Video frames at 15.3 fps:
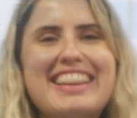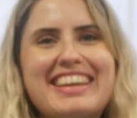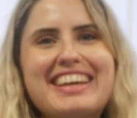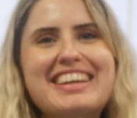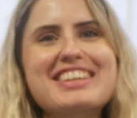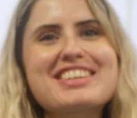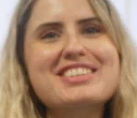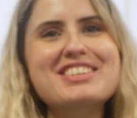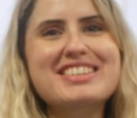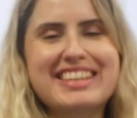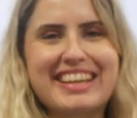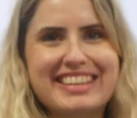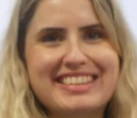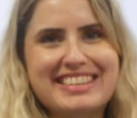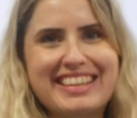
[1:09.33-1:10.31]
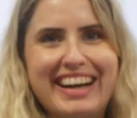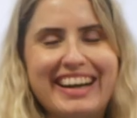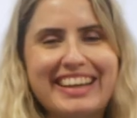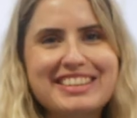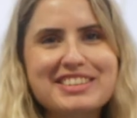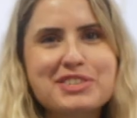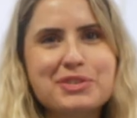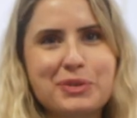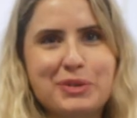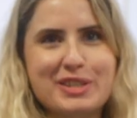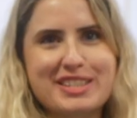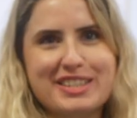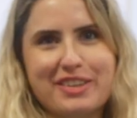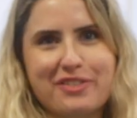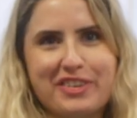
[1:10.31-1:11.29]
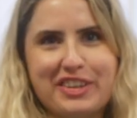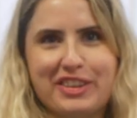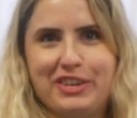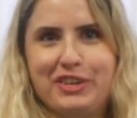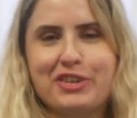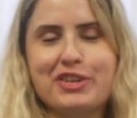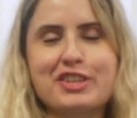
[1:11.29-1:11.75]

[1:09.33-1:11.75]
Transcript: Thank you to take time to watch the video.